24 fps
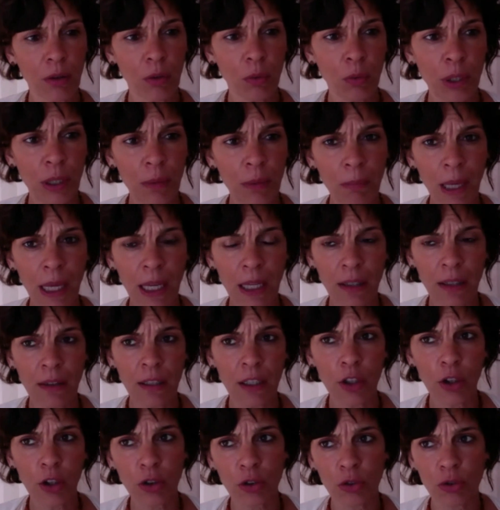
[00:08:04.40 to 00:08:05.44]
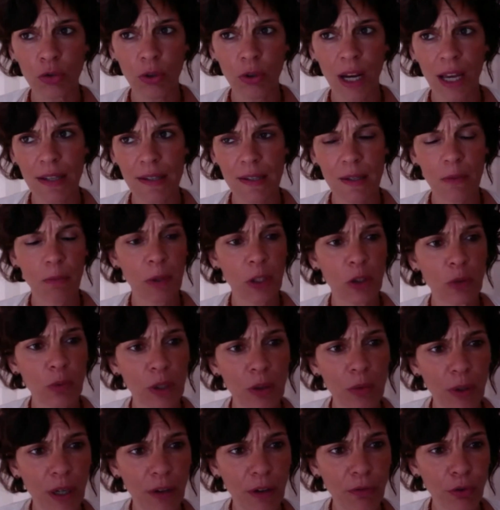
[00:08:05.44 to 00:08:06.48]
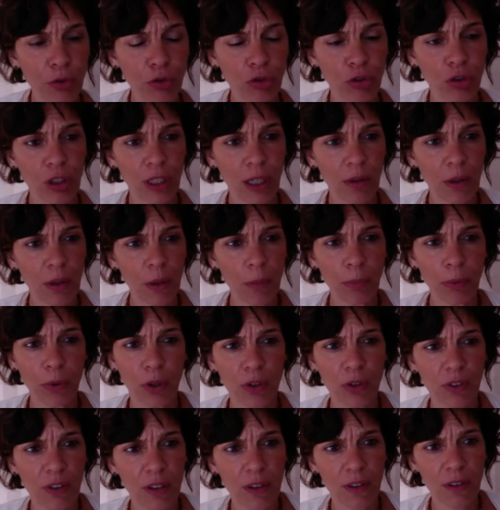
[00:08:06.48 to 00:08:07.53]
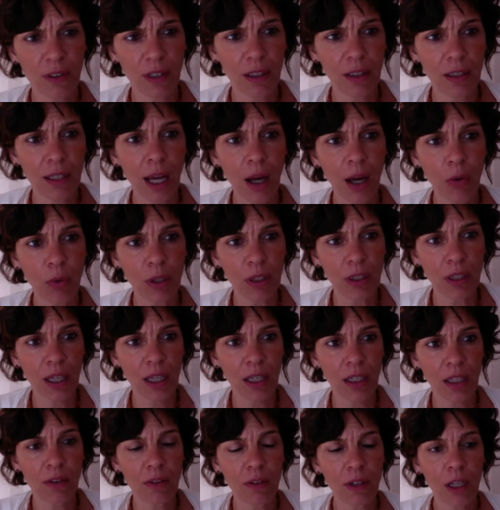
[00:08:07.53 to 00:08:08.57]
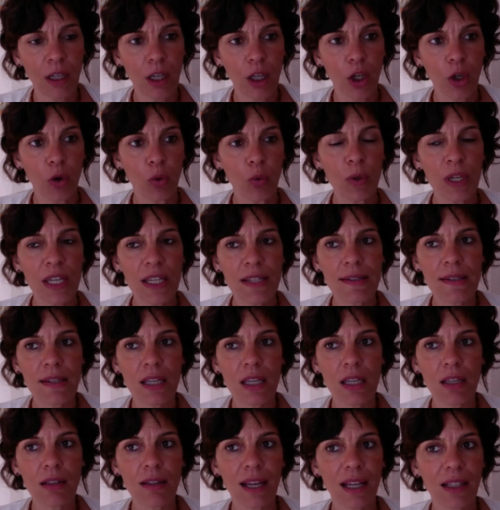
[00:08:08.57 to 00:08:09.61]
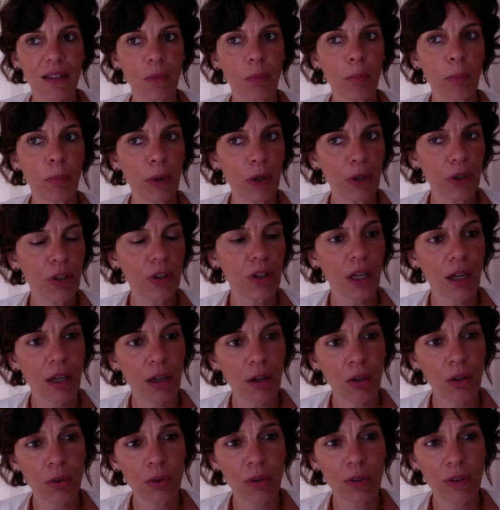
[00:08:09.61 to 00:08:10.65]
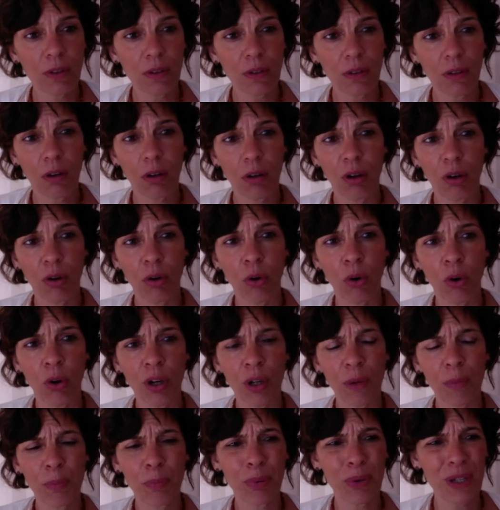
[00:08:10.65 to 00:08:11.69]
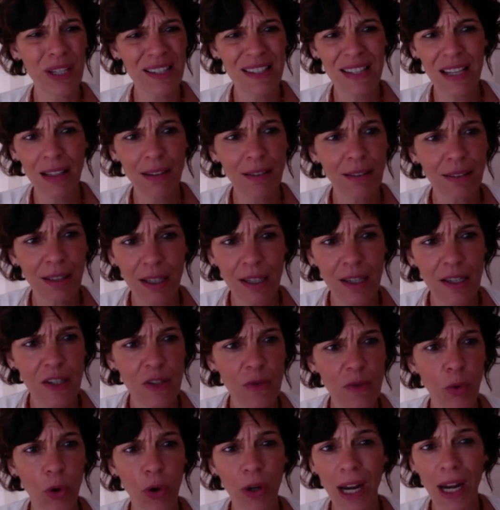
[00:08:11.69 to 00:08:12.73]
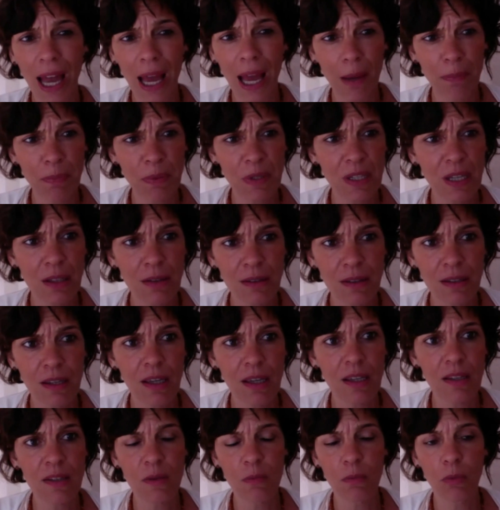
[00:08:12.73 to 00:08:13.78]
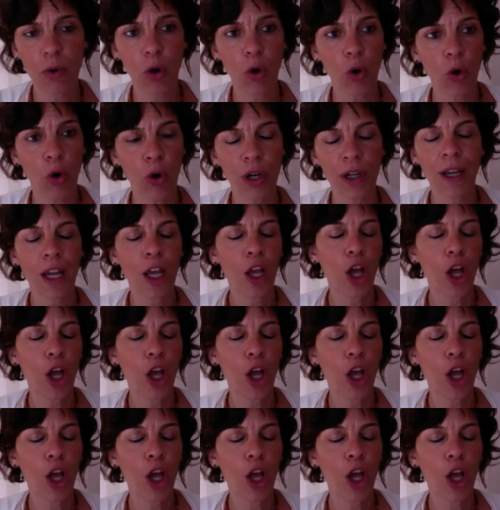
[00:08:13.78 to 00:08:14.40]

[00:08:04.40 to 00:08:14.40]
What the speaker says: we make the contrast between revolutionary process and nowadays, we see that burnout or presenteeism or absenteeism or